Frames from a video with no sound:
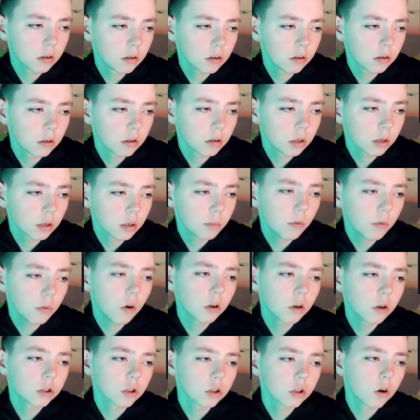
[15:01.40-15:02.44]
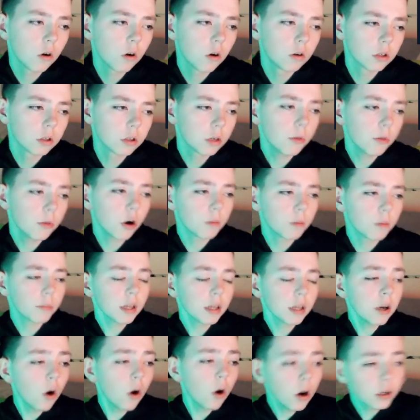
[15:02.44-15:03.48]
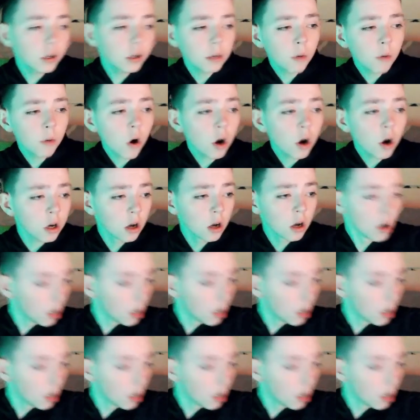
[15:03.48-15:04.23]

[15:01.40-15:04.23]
come on, Scotland. Come on, play on, come on. Come